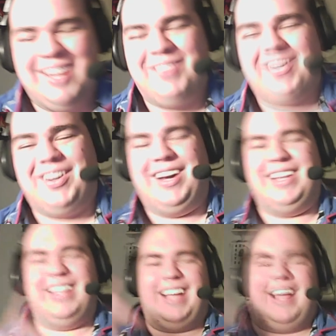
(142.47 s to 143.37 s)
But
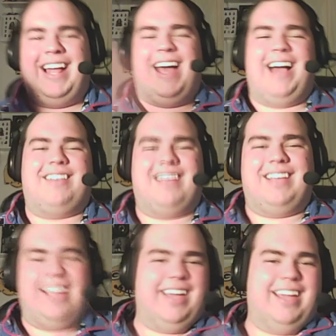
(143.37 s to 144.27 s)
then they got hacked
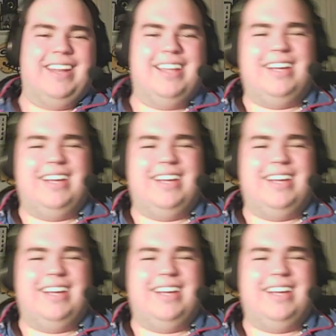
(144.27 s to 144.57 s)
again.